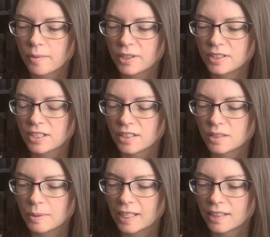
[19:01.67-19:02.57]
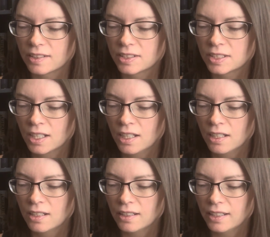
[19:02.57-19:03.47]
the series because
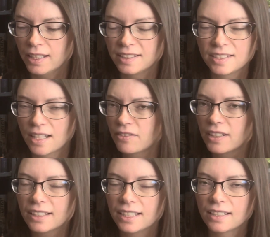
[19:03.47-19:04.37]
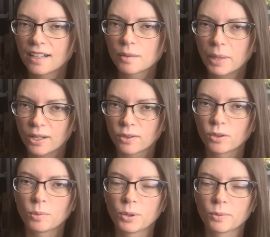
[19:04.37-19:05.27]
it's definitely not a
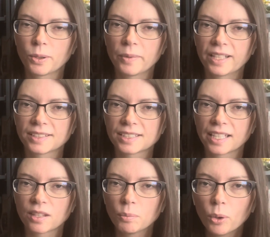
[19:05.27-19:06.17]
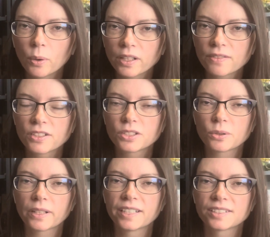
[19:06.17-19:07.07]
paranormal romance. Like, the point of the
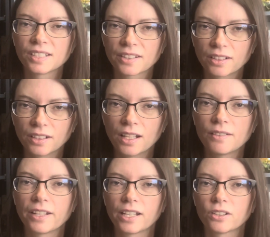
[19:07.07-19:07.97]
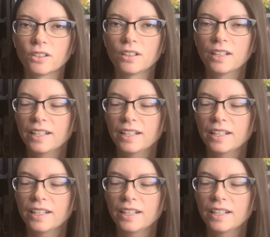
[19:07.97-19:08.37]
story is not the love angle.